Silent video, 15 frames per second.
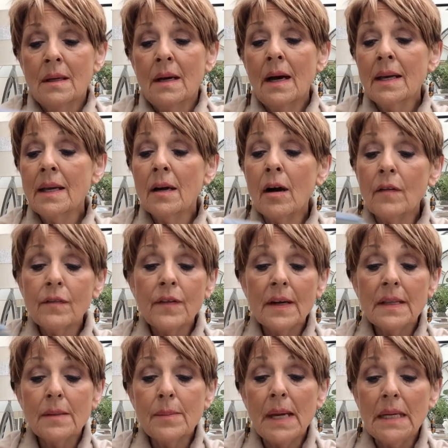I can't
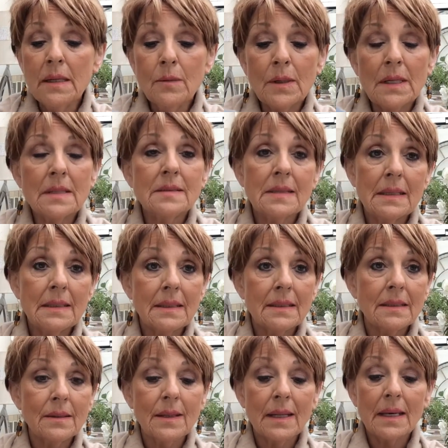find them anywhere, said
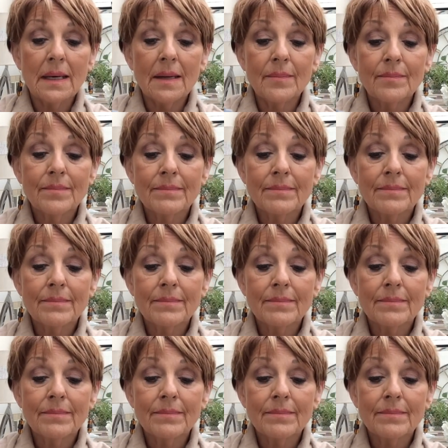Little Bear.